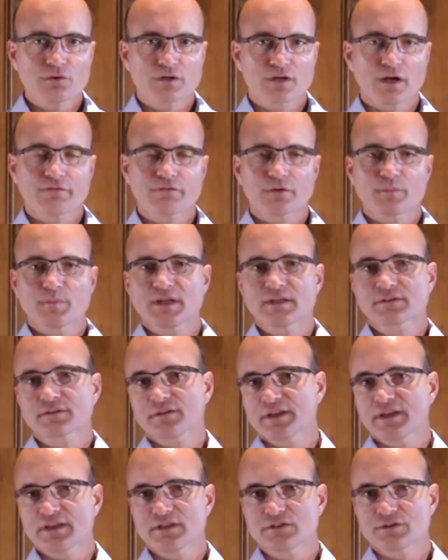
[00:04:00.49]

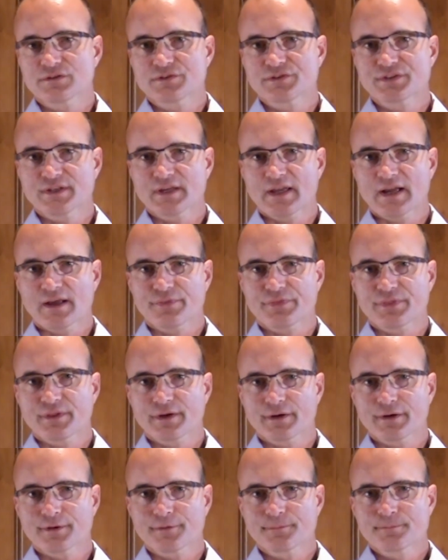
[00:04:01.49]
governmental agency out
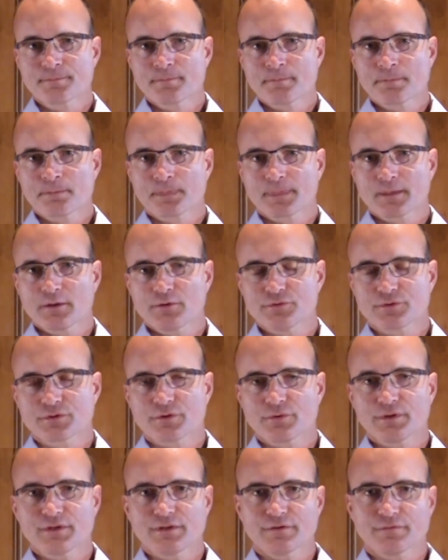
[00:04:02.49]
there who's
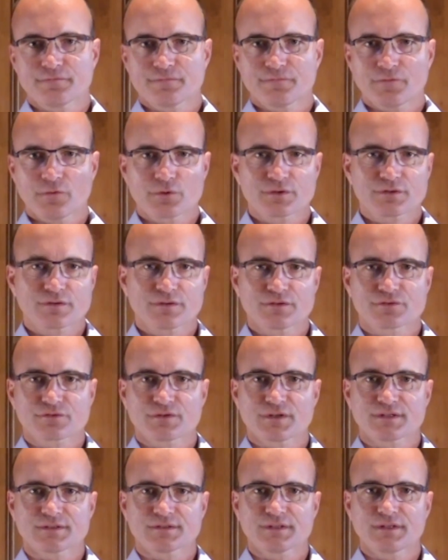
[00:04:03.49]
going to force the
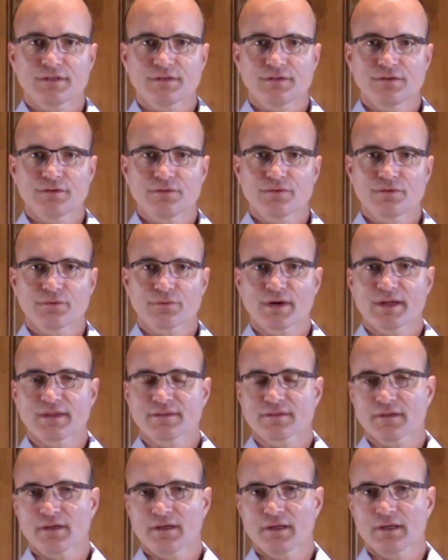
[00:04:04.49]
trustee to do the
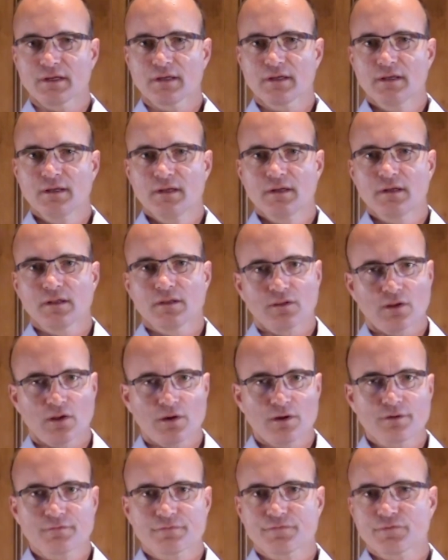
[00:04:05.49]
right thing.
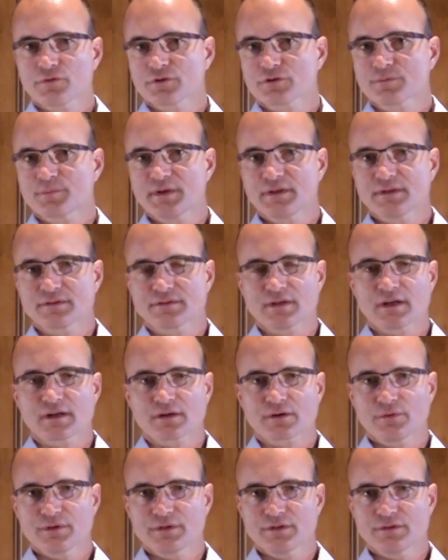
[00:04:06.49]
Law enforcement is
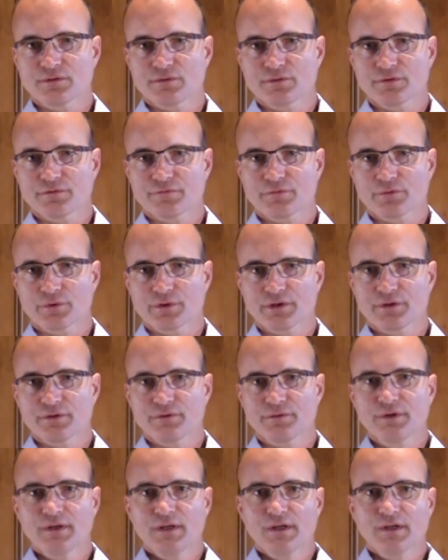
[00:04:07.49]
not going to do it for
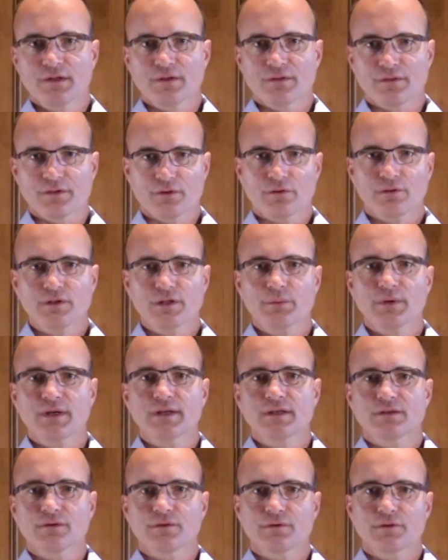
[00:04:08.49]
you. The only way
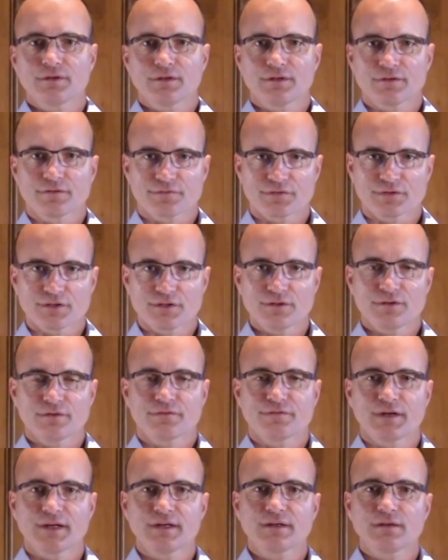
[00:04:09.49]
to do it is for you to
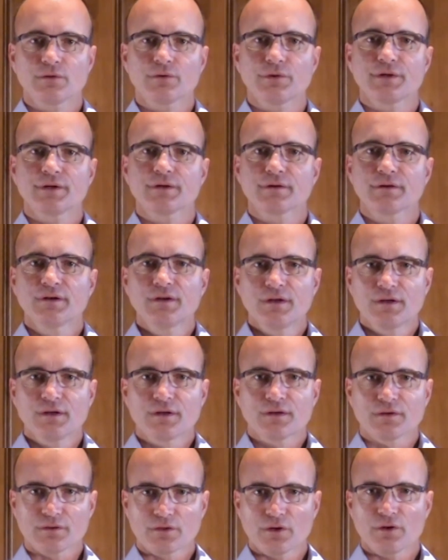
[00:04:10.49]
find a lawyer,
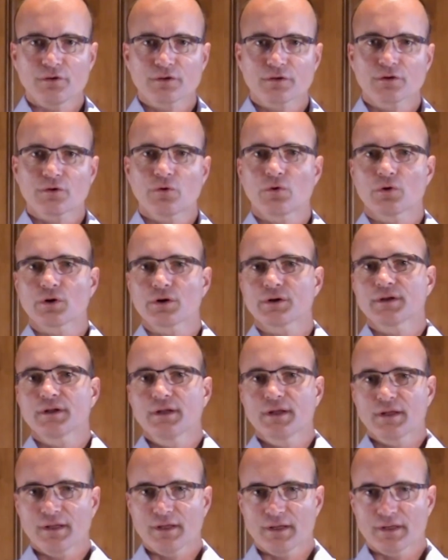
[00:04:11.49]
go to court,
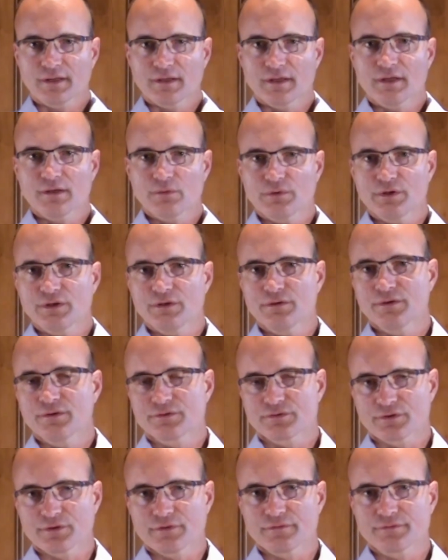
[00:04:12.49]
and get what you
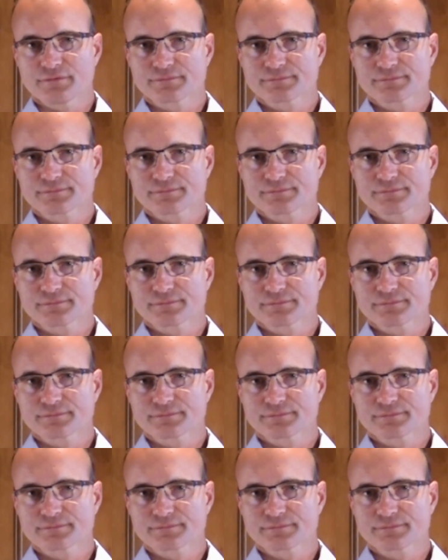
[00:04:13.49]
deserve.